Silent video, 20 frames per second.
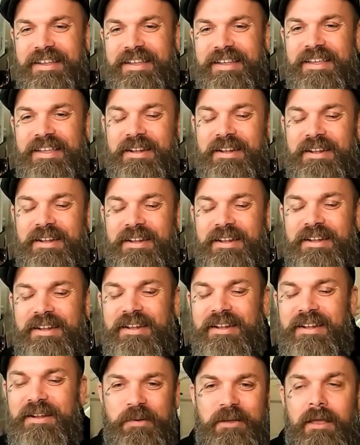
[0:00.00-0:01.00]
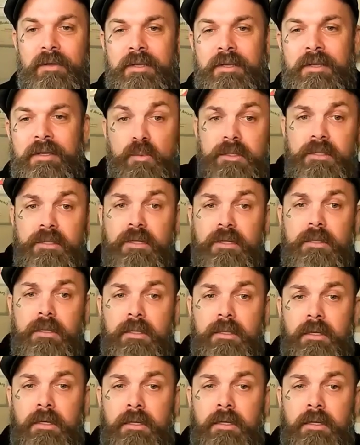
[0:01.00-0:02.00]
And
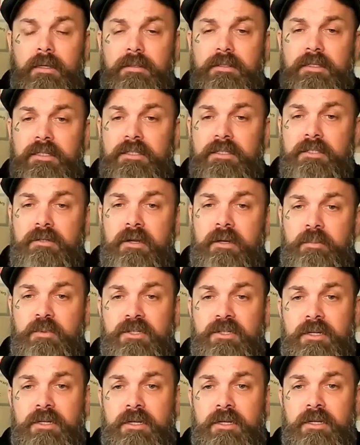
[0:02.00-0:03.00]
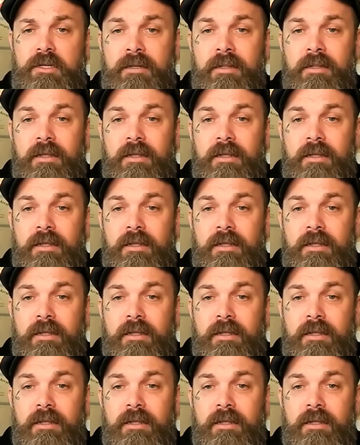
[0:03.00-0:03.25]
wow, I'm going to